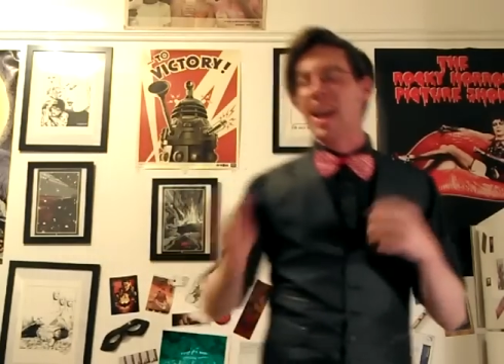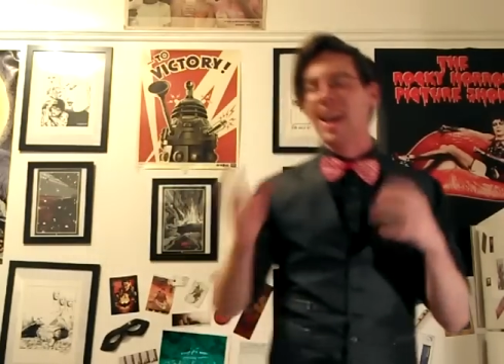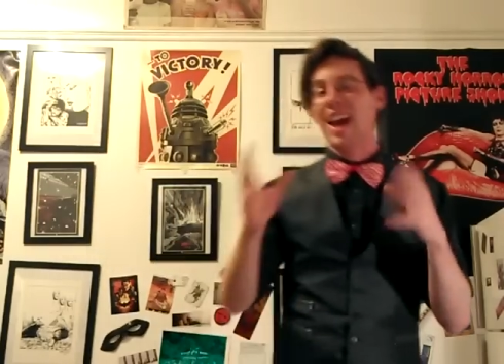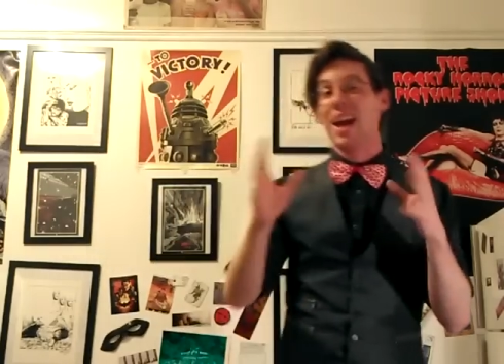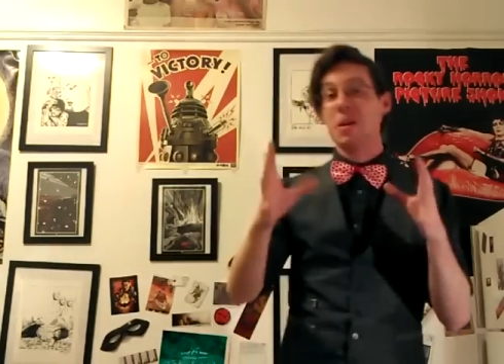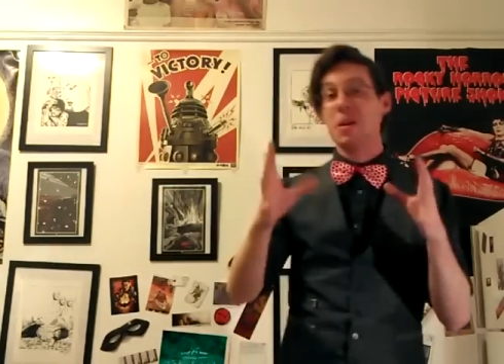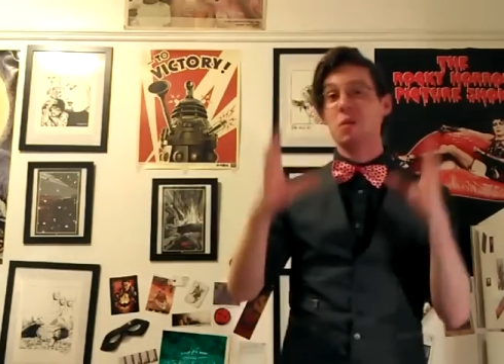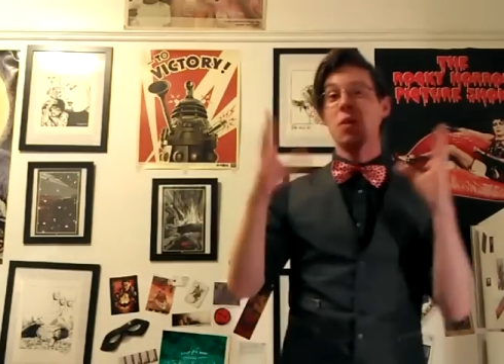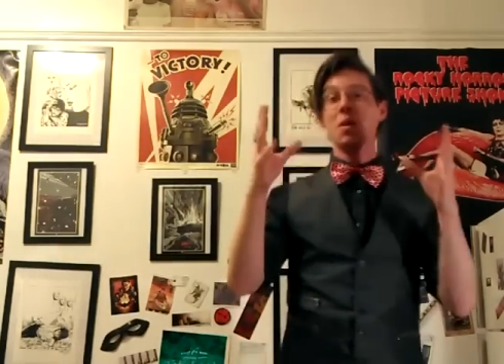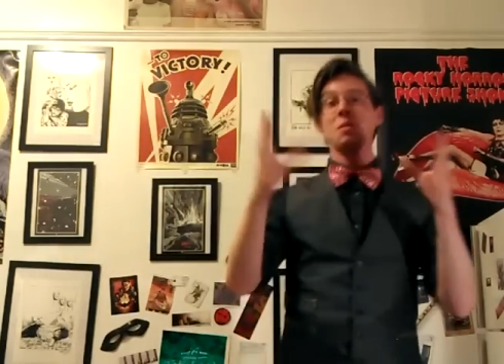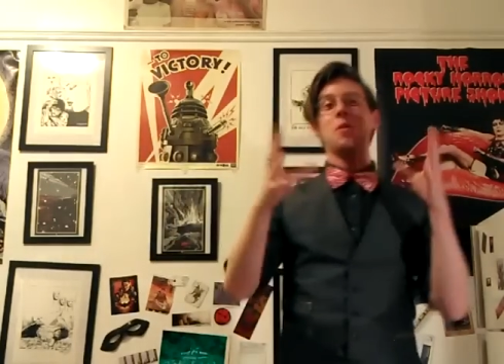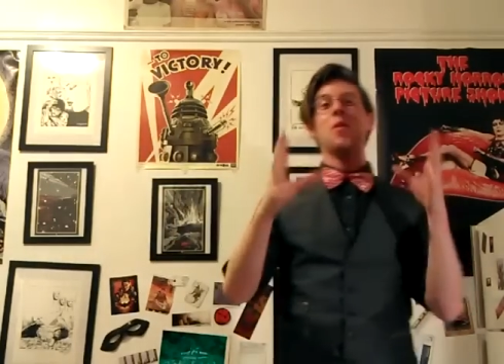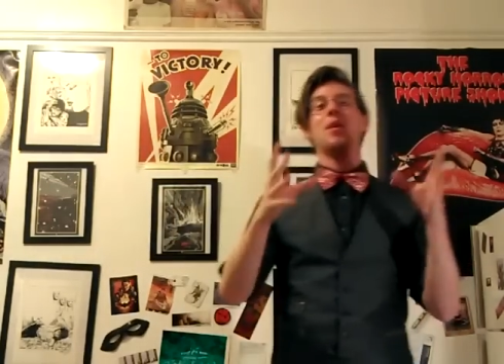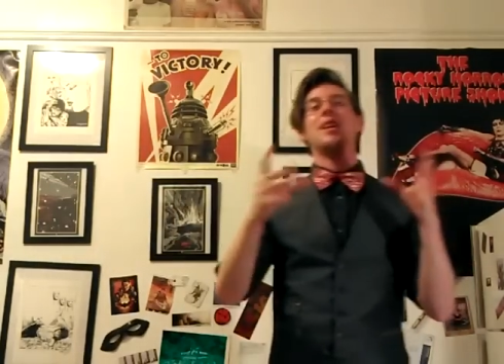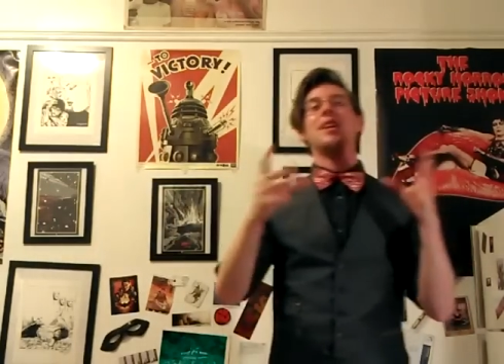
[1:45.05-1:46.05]
At
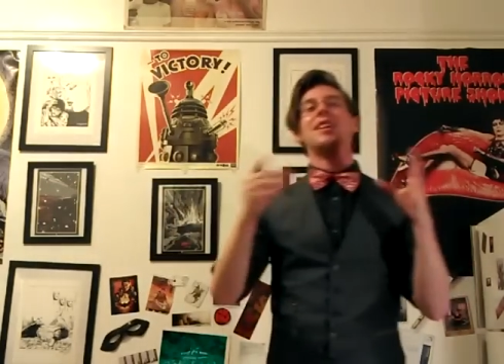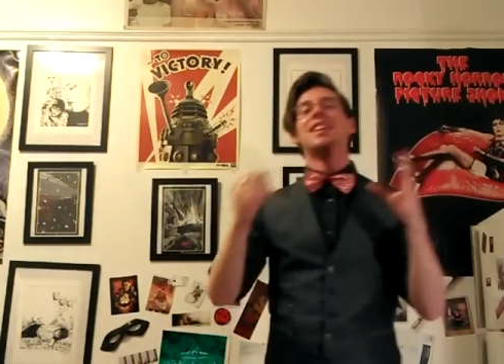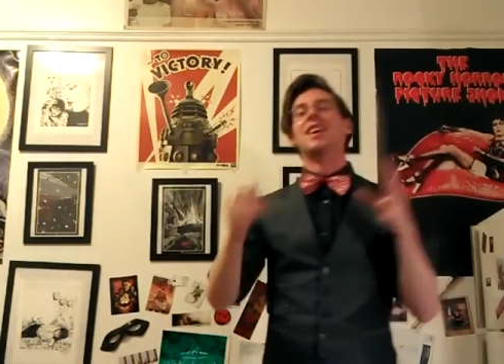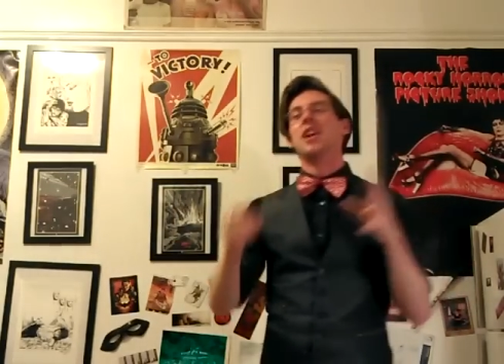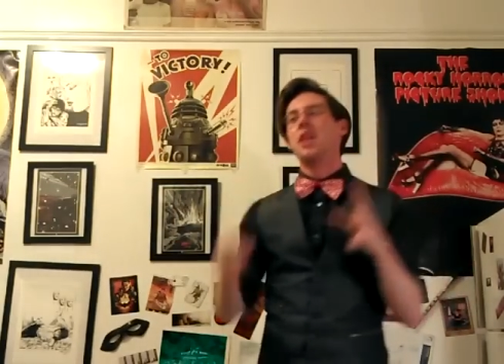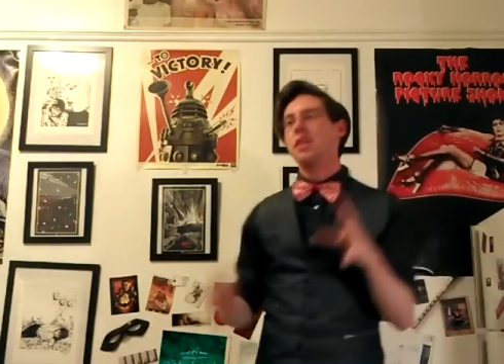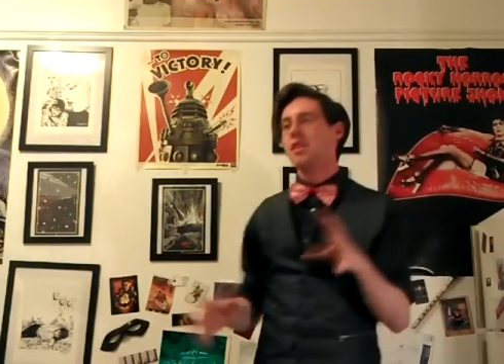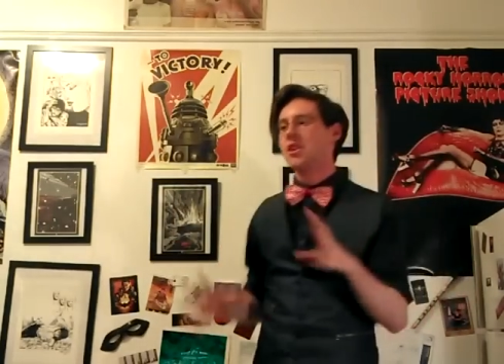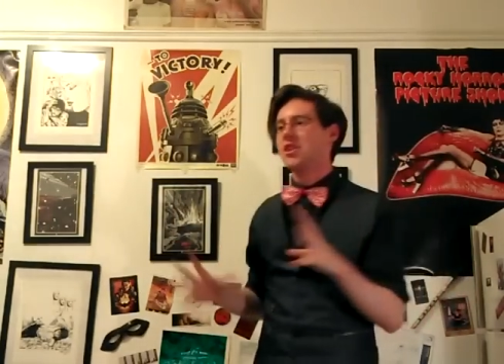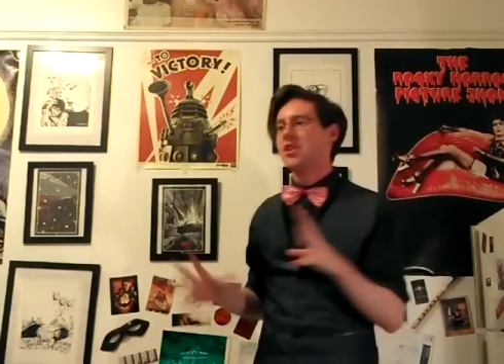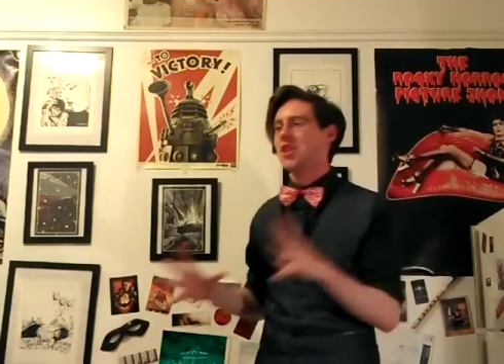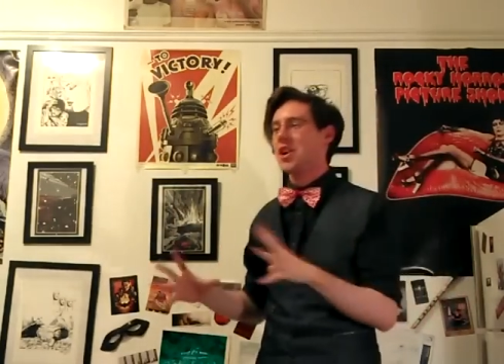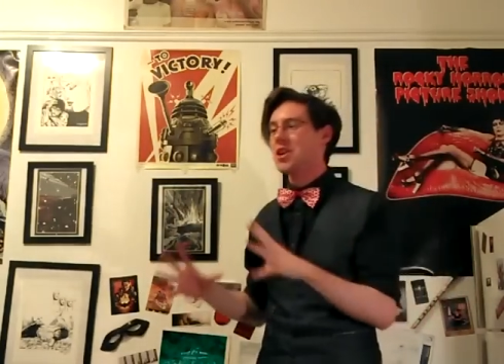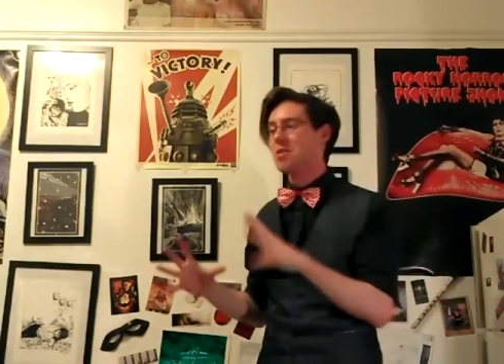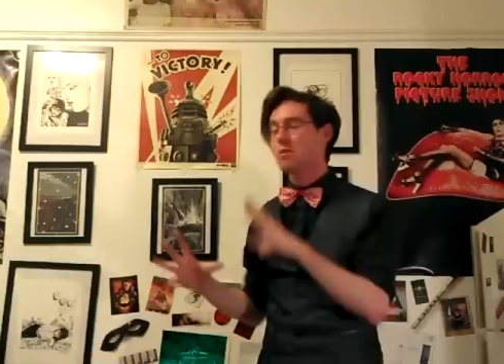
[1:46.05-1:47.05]
one point,
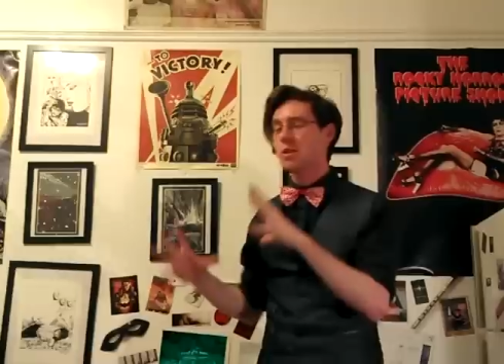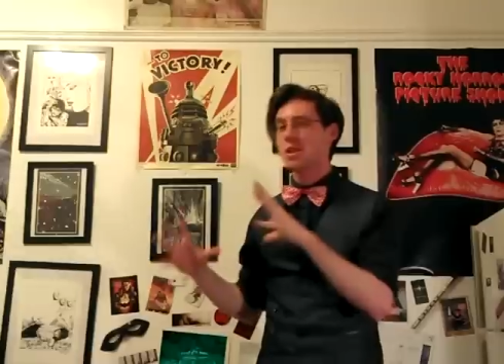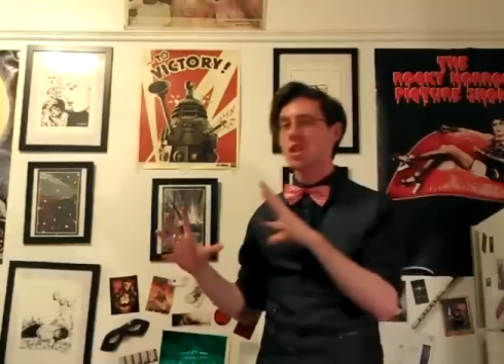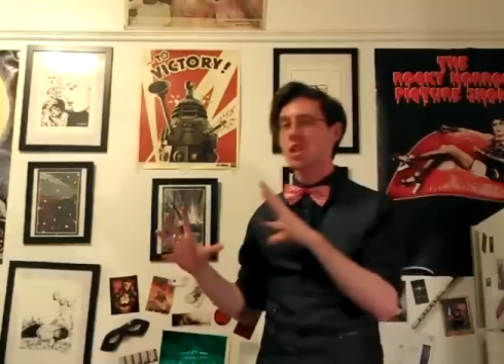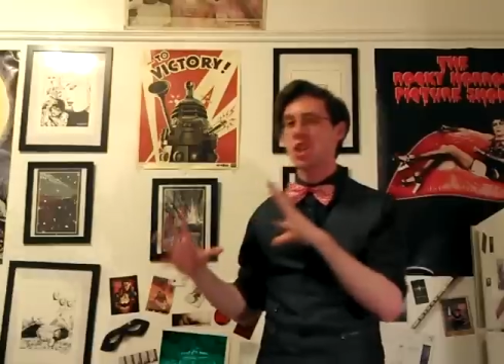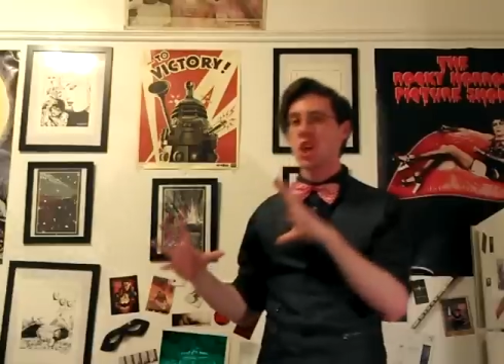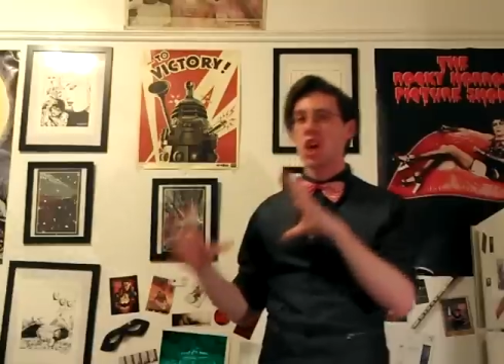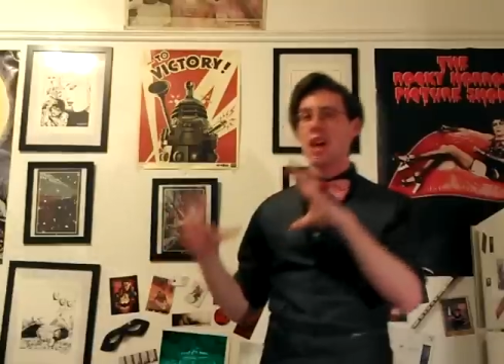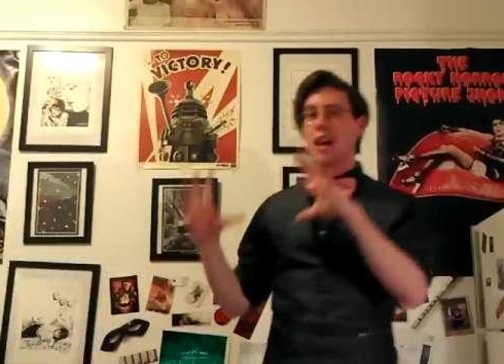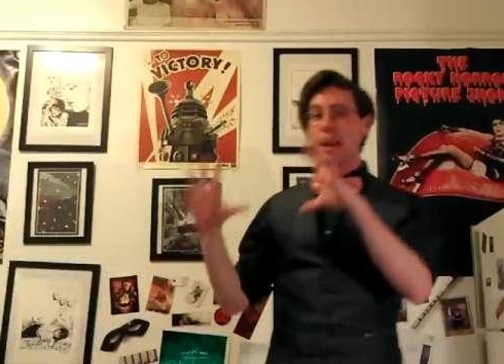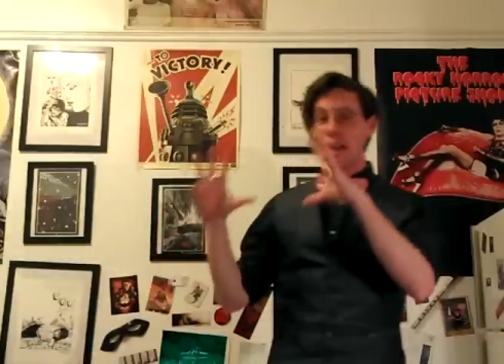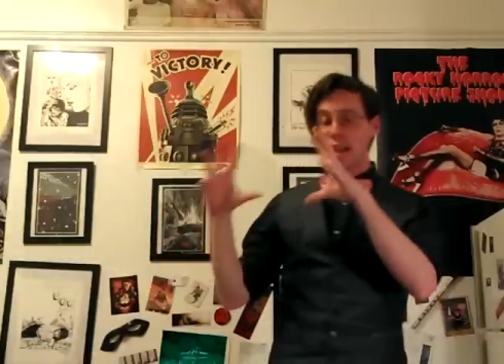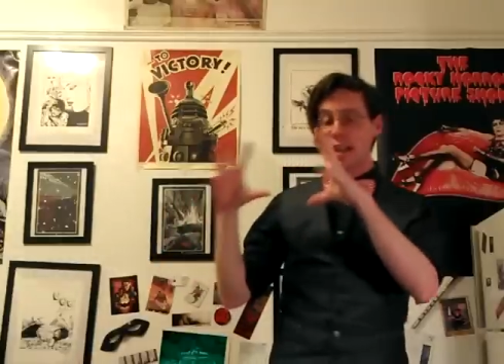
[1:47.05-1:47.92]
the Sharktopus